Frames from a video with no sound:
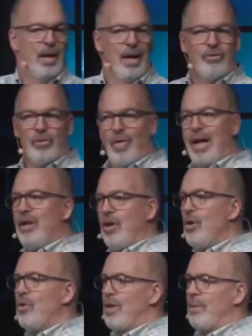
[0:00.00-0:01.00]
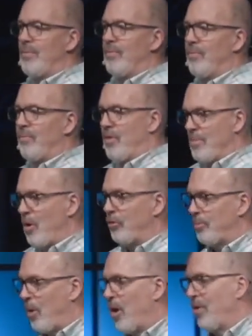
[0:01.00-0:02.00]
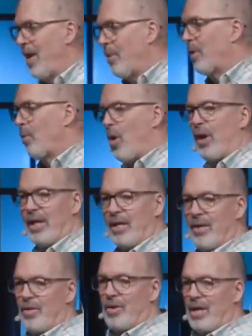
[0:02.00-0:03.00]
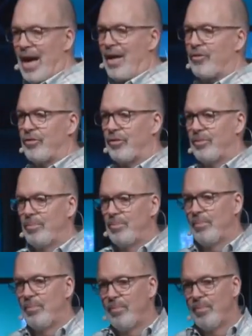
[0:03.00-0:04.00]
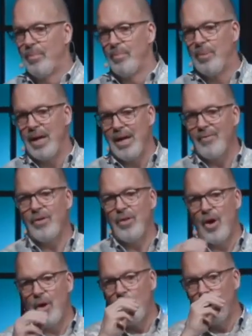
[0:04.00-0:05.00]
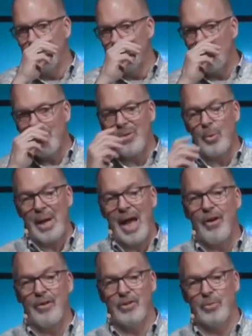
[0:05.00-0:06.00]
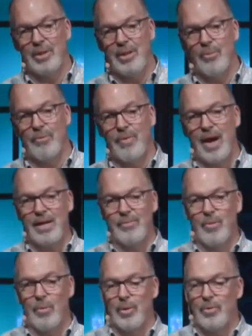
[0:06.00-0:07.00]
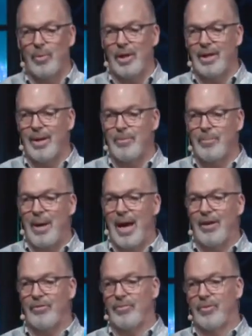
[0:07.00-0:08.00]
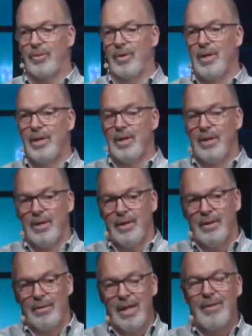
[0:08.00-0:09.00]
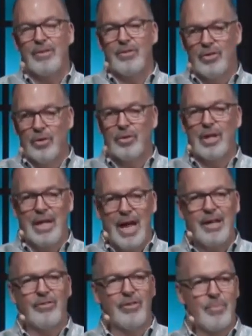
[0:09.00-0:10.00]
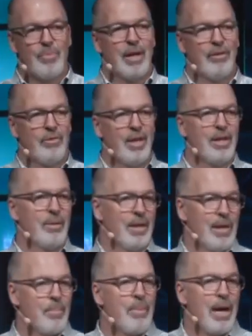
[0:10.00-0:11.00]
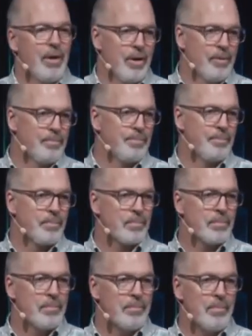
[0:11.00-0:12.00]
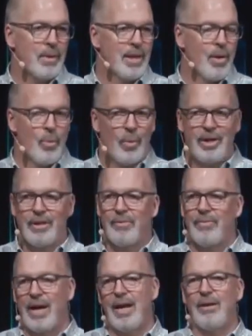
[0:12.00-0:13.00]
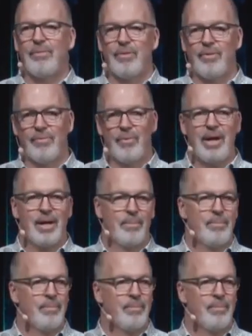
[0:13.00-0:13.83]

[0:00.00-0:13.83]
And so they knew that, for the most part, they were walking to their deaths. But even though some of the realities of what they were fighting for wouldn't really come to pass, for even still today, some things need to get better. They were willing to fight for the freedom